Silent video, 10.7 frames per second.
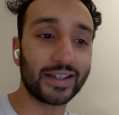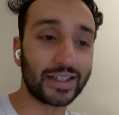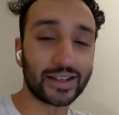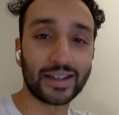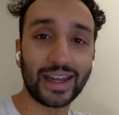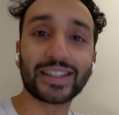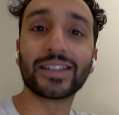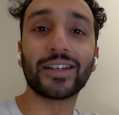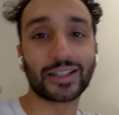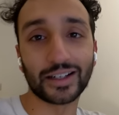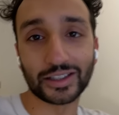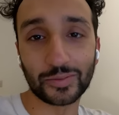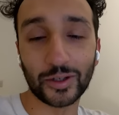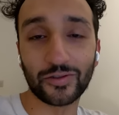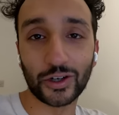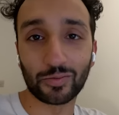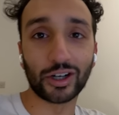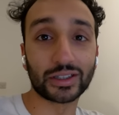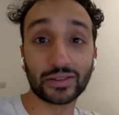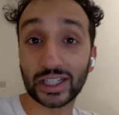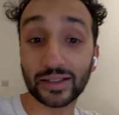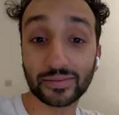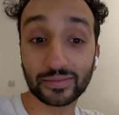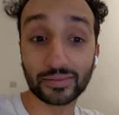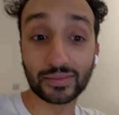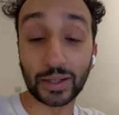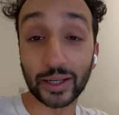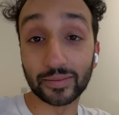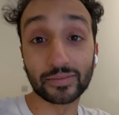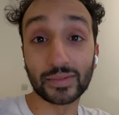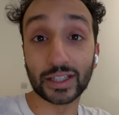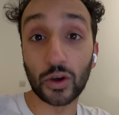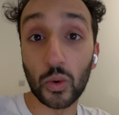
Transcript: idea. Exercise classes, but for your productivity. Anyway, let's go.